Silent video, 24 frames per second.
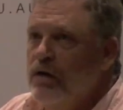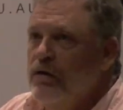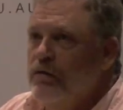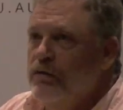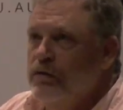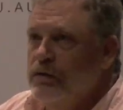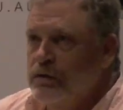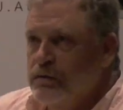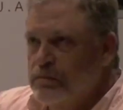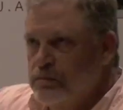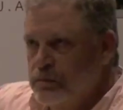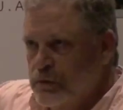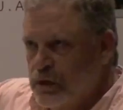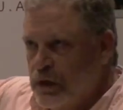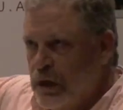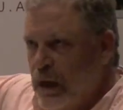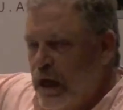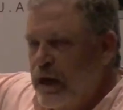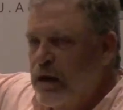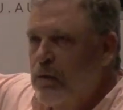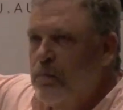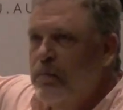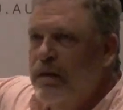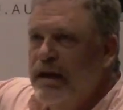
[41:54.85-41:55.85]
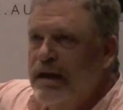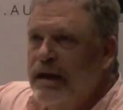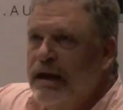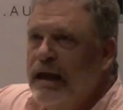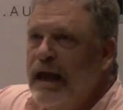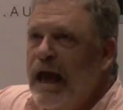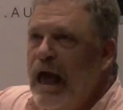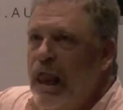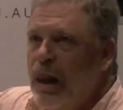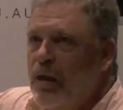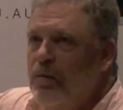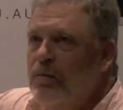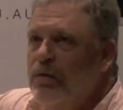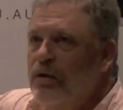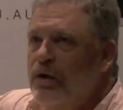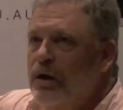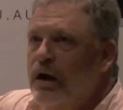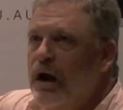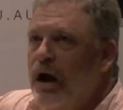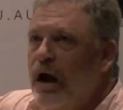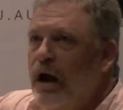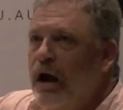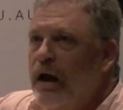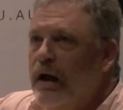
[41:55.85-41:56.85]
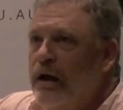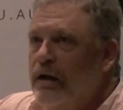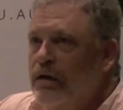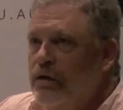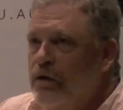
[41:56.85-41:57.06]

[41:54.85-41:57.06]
for like a big caliber guy,